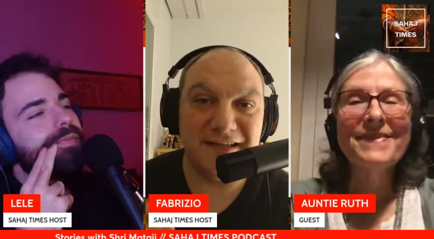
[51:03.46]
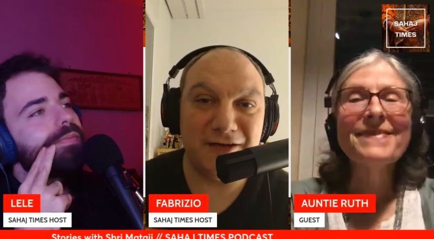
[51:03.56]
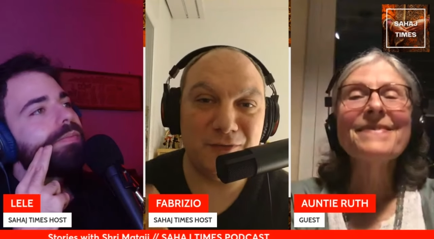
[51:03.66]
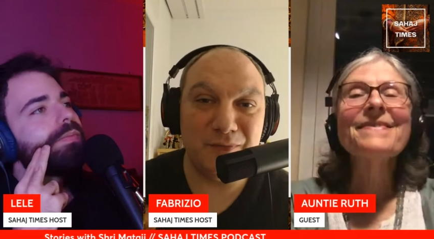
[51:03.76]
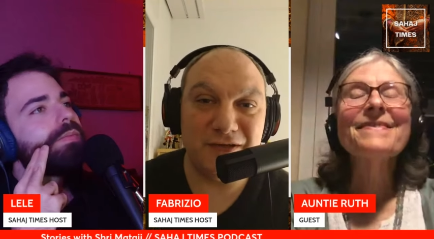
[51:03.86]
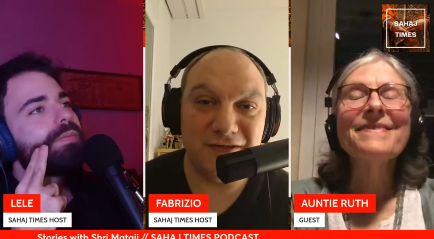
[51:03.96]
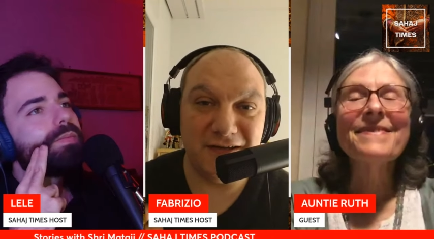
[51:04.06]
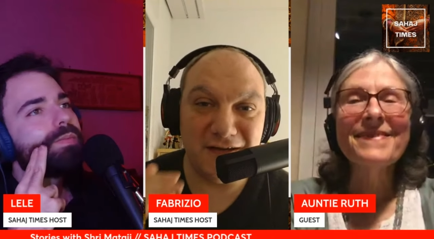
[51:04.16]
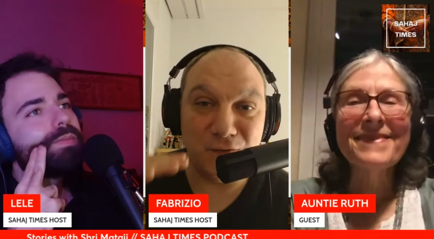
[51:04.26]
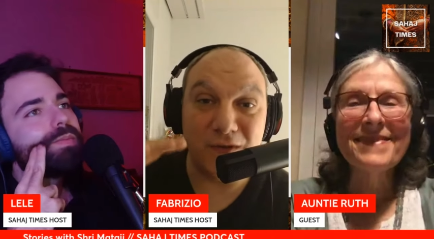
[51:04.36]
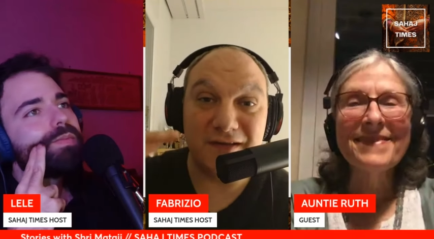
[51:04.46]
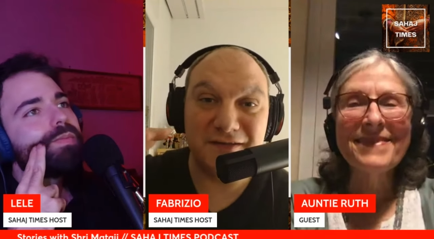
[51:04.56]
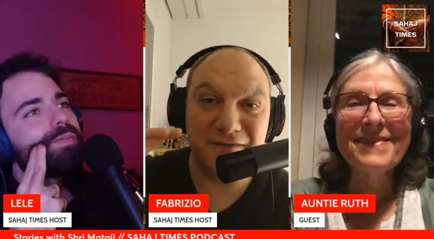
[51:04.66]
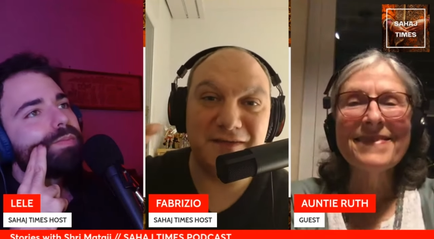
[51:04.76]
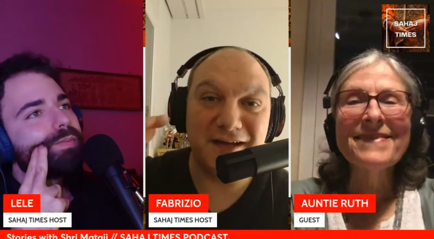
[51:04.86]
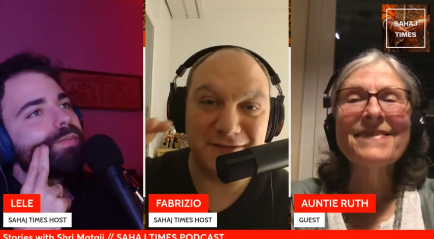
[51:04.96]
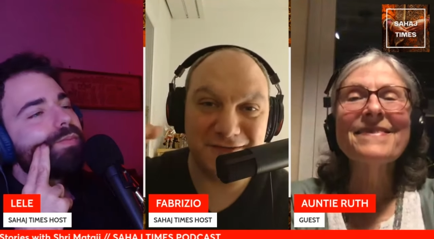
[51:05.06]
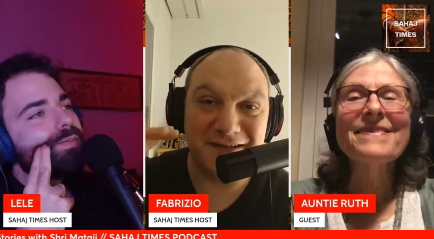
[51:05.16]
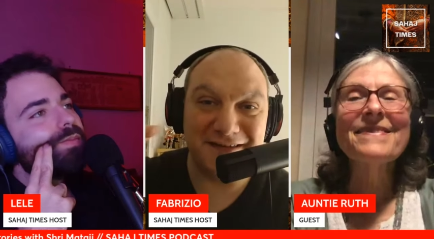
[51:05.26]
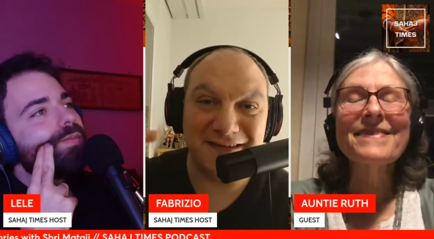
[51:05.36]
Speaker 1: cannot be shaken once you've
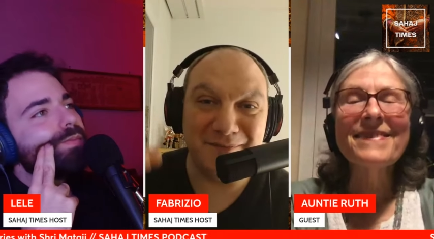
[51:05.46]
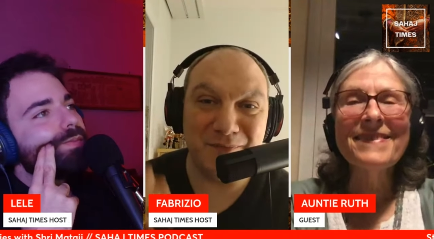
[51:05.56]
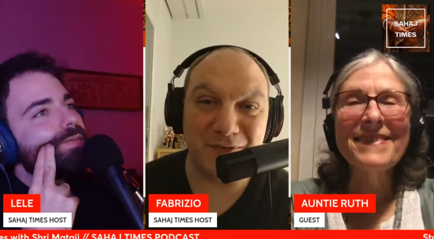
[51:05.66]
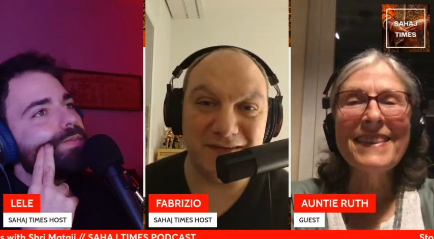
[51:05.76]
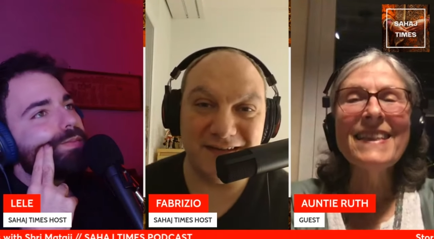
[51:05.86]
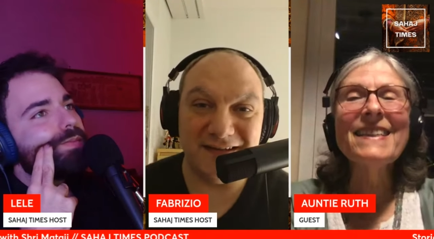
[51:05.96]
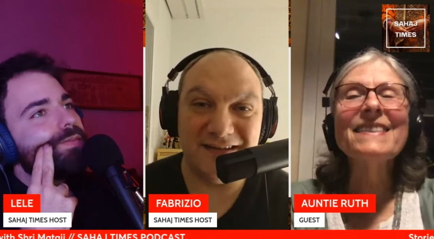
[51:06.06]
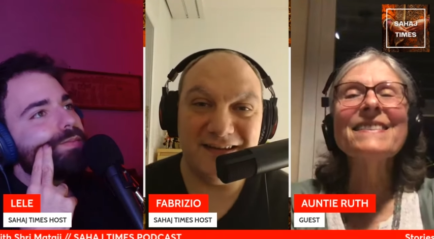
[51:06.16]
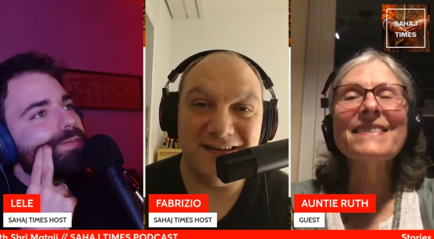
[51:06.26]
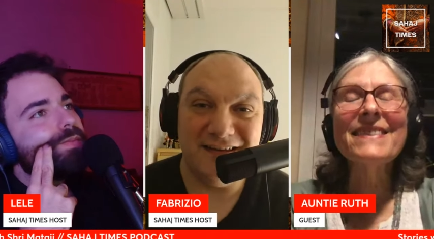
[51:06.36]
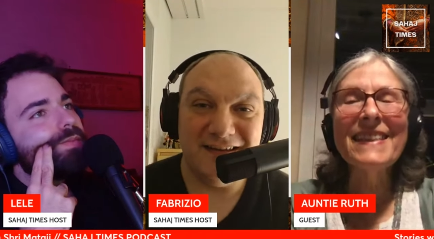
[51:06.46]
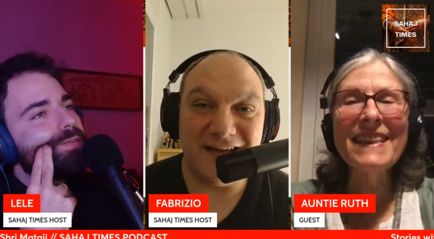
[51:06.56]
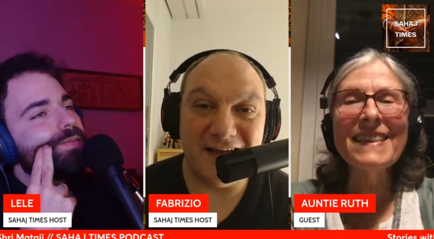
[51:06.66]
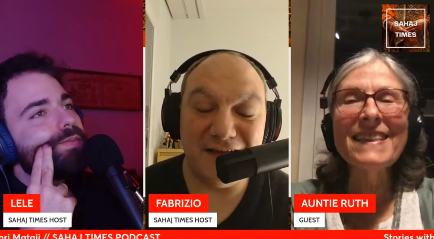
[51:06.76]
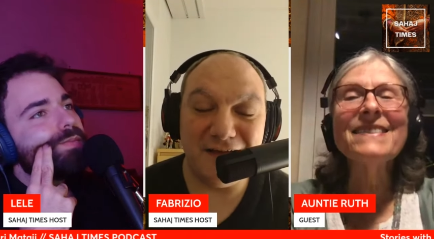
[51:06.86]
touched that that point. And yeah.